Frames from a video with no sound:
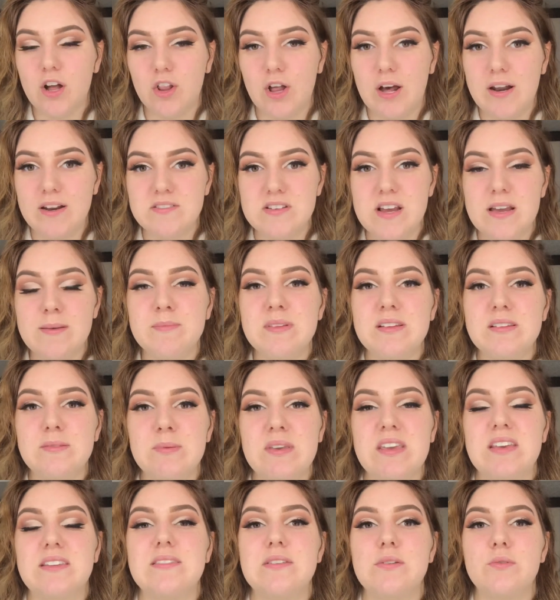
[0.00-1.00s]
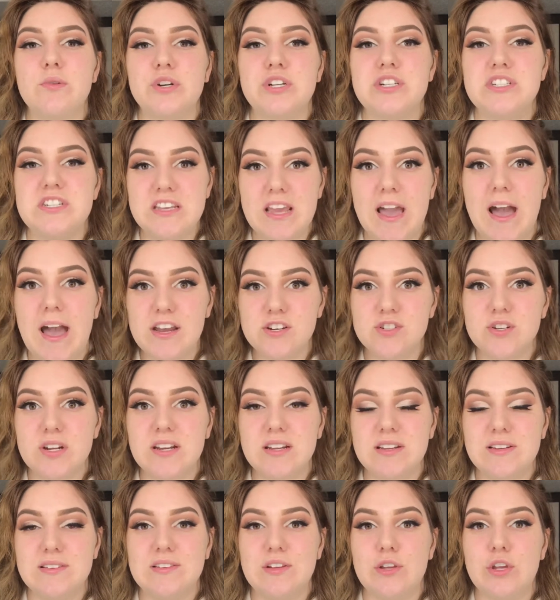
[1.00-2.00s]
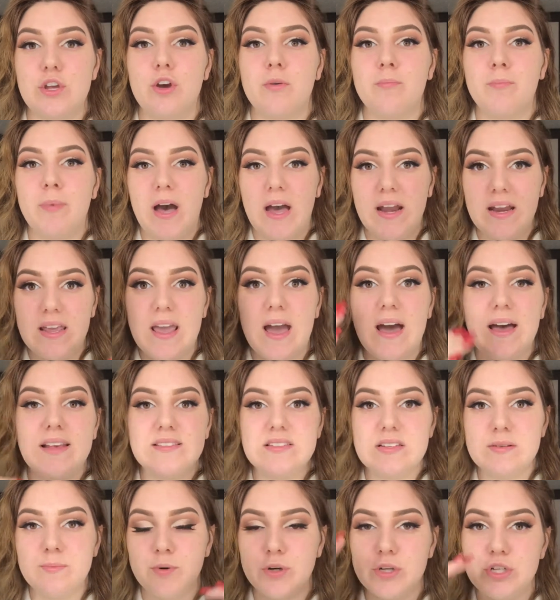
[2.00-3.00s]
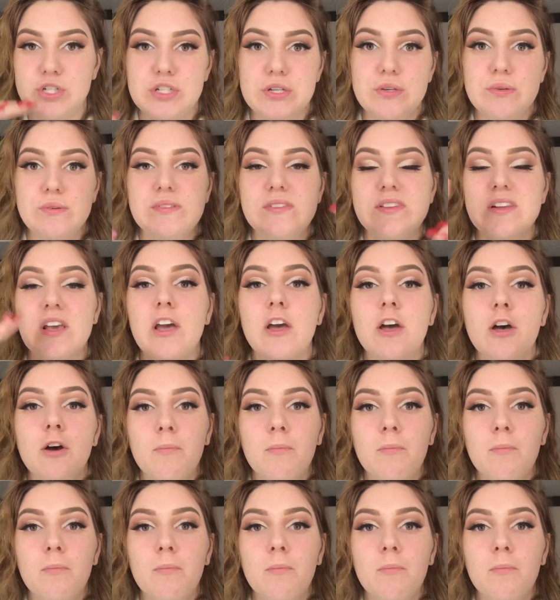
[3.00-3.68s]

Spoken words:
a lot of times it's because you are dehydrated, so your body has to produce